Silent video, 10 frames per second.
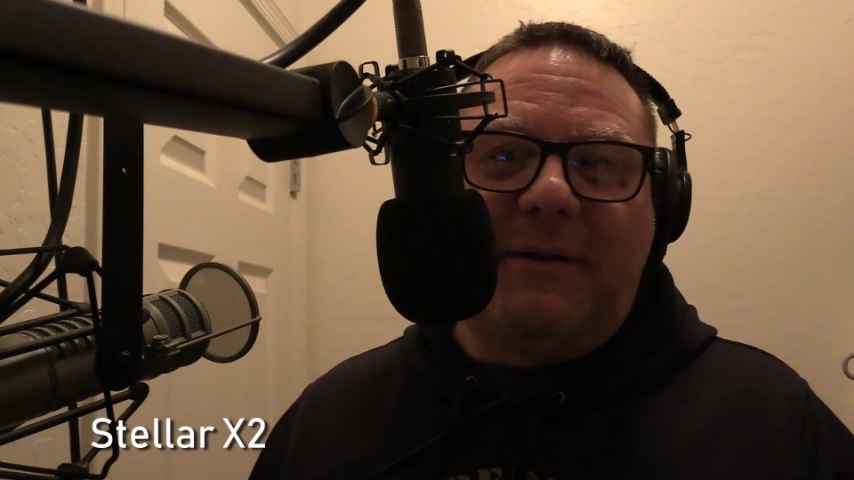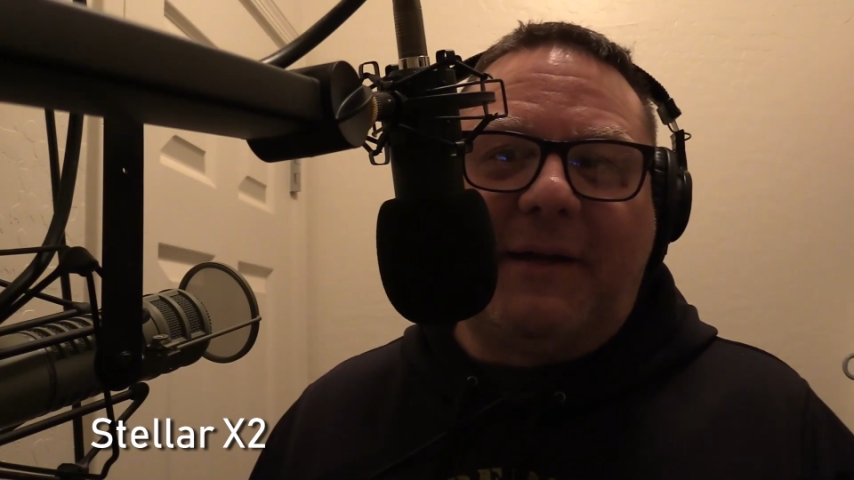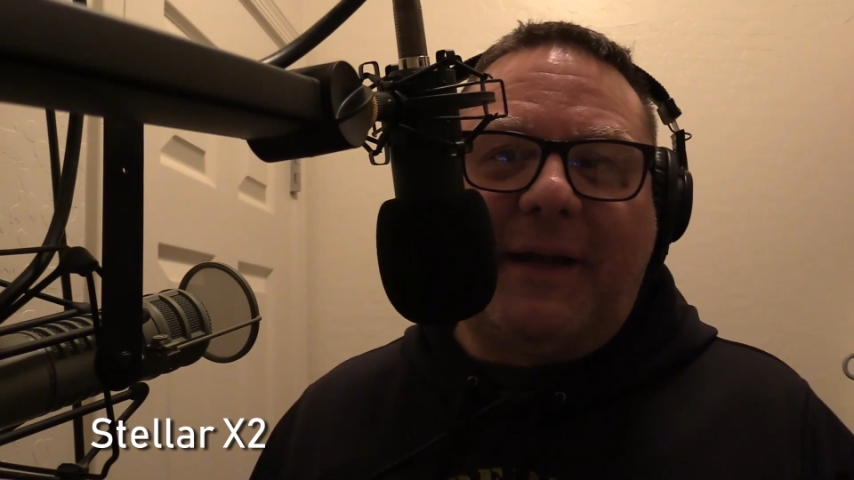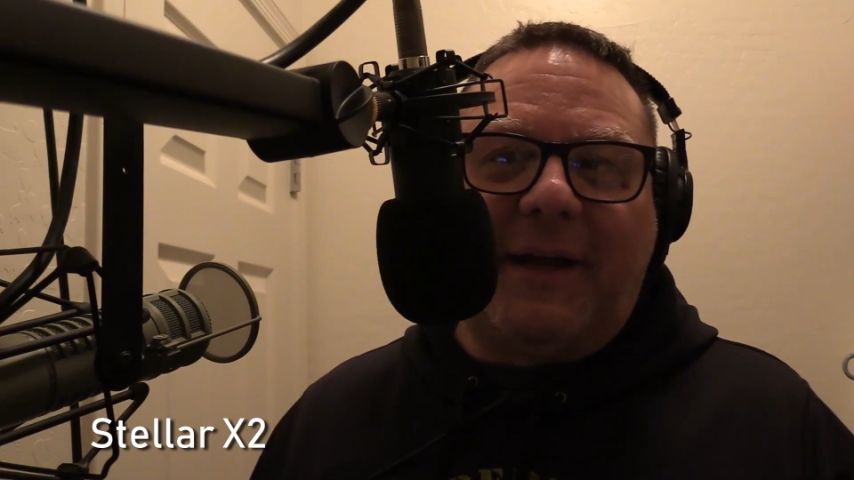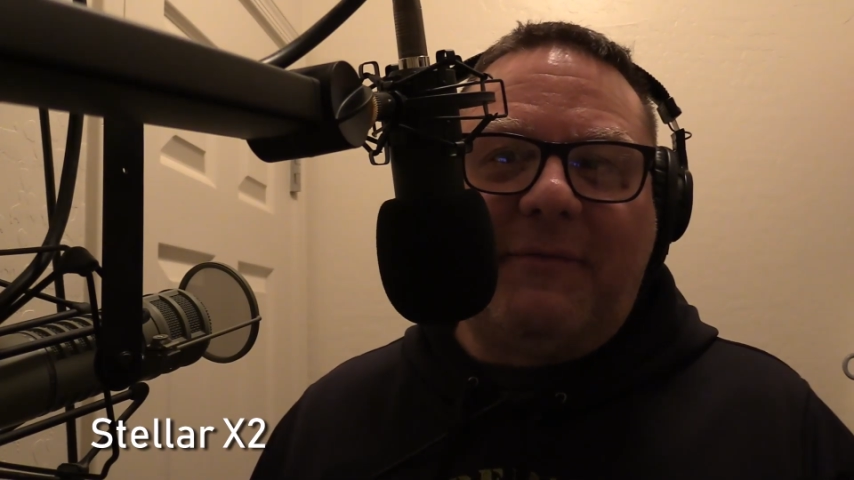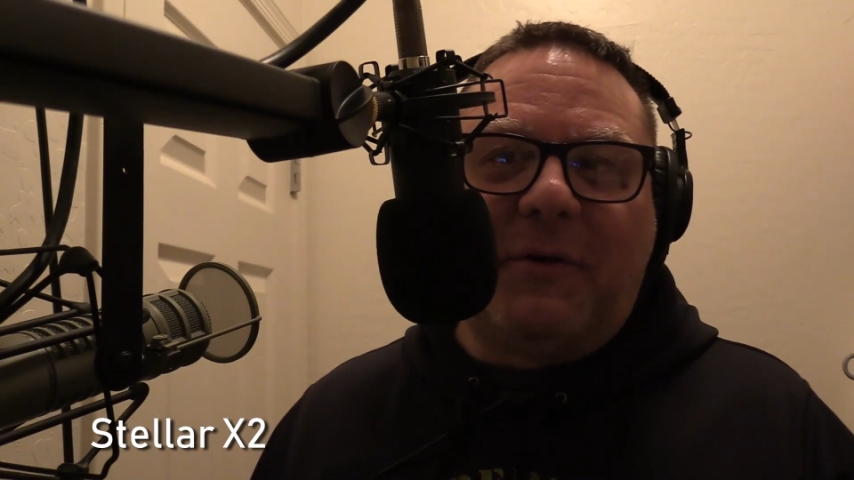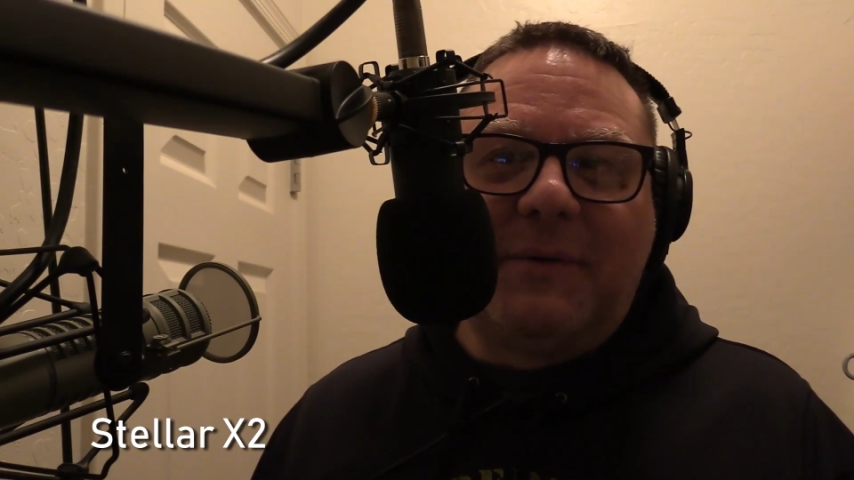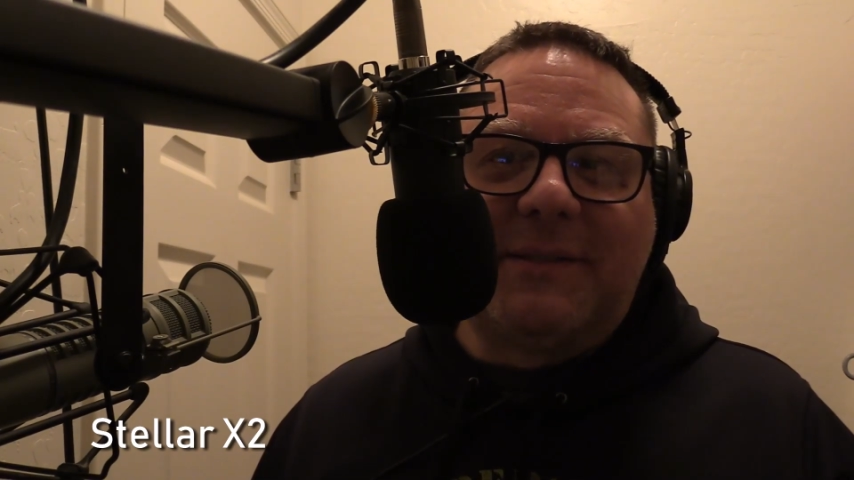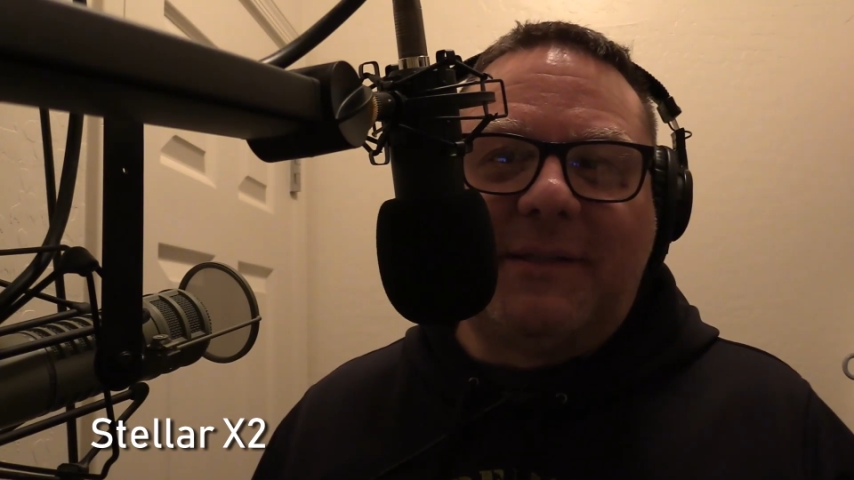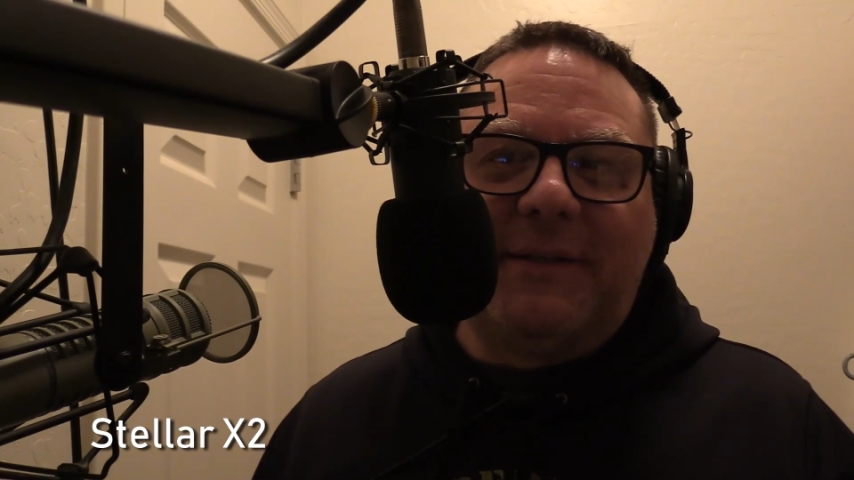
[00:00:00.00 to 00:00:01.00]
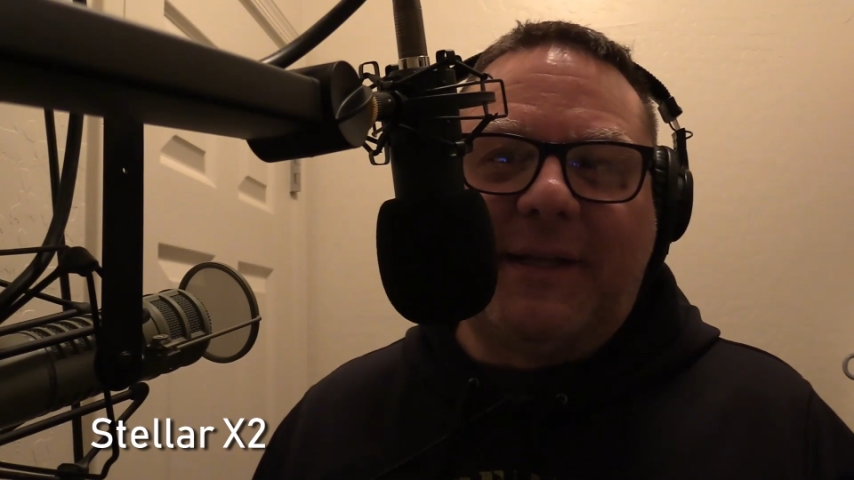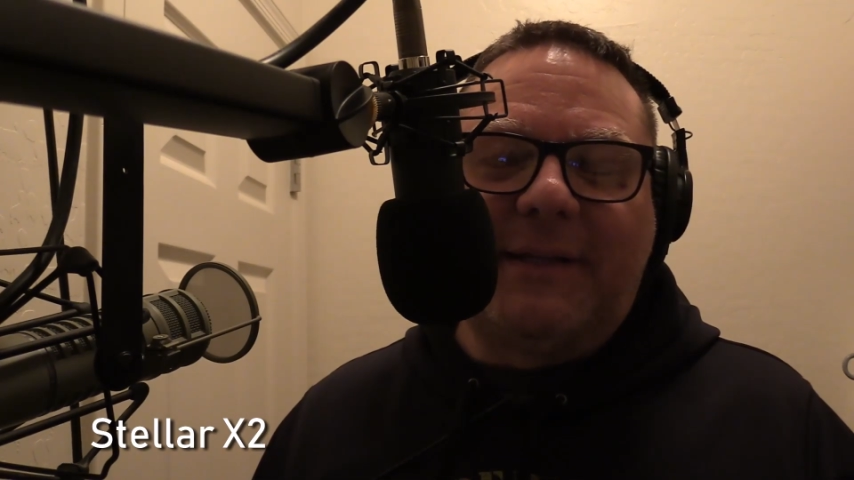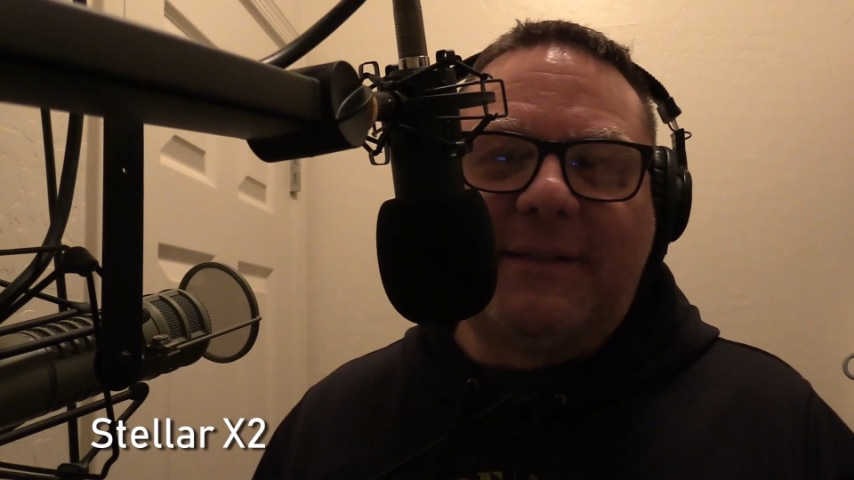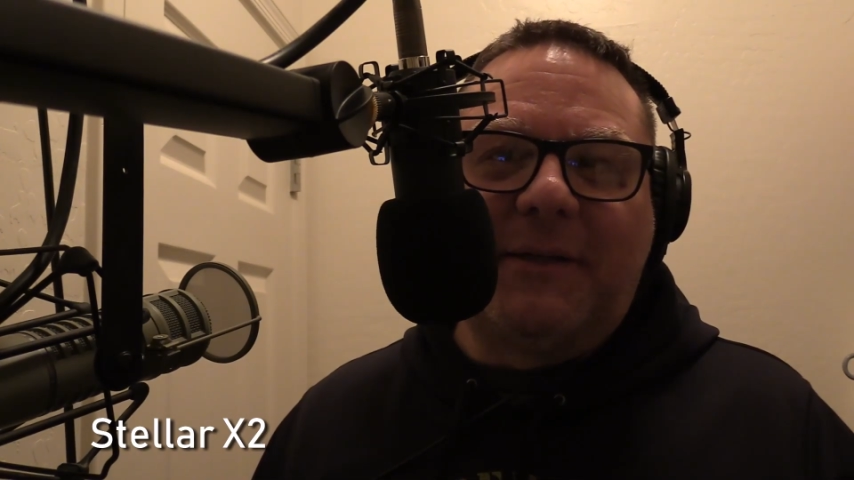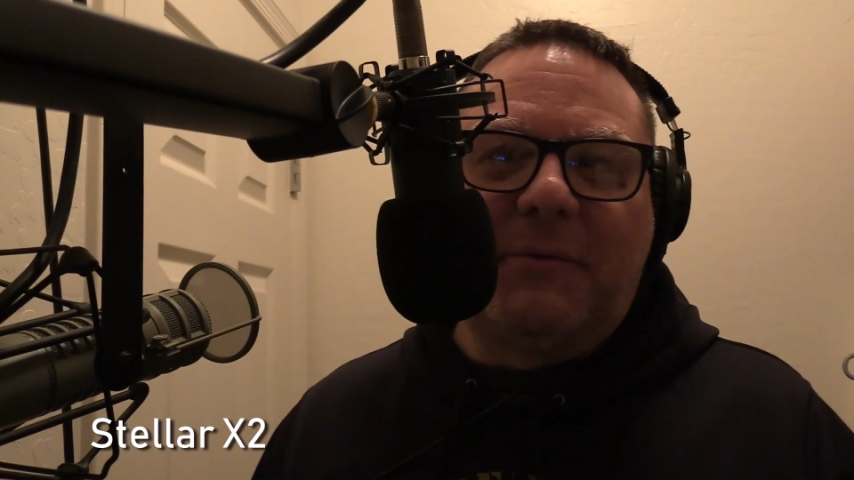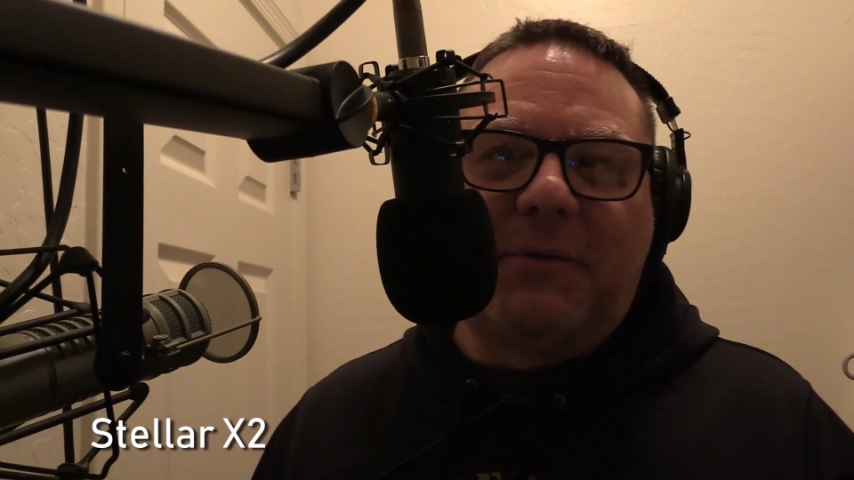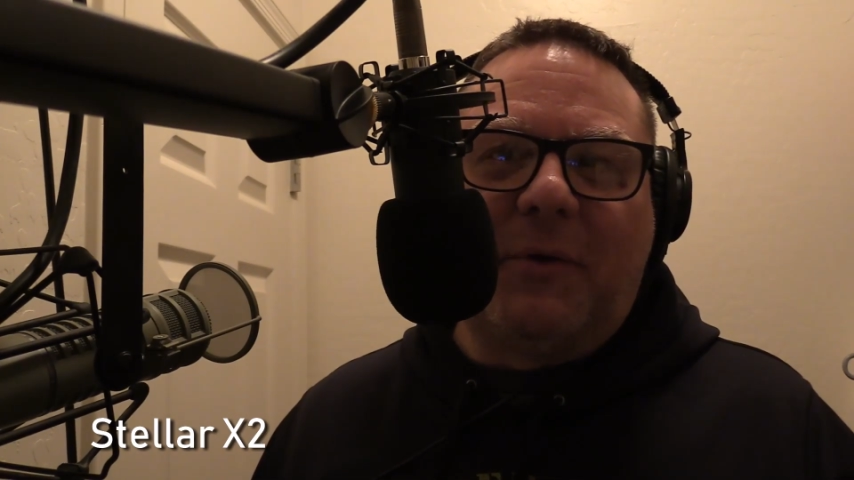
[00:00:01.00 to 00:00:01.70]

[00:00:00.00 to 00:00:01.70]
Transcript: I've always done that. I did that with